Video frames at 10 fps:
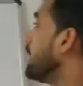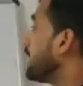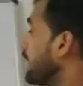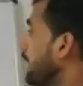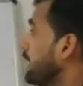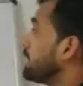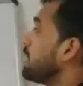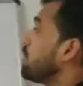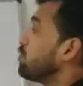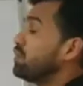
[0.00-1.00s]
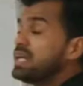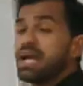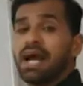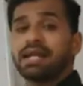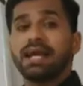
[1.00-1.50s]
8. We
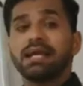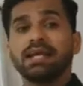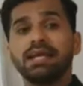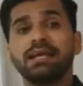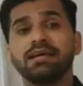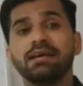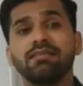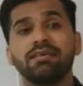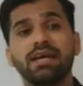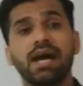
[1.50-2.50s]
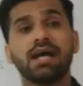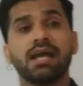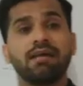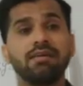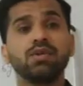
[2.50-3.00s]
are getting here, we are
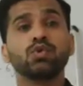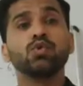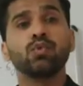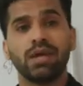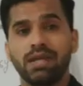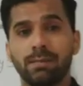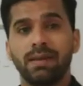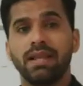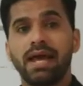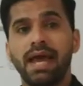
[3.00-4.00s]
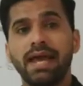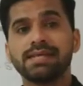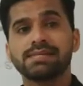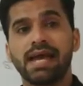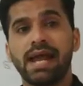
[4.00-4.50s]
having two variables
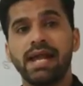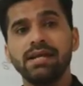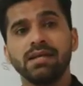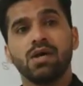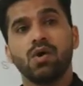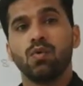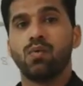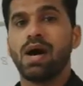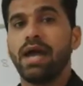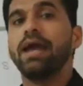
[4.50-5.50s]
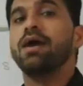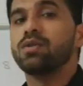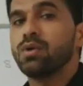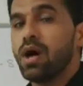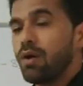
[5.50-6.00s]
x and y.
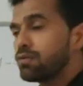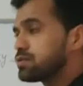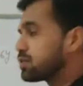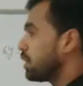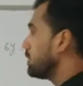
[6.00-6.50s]
So how to solve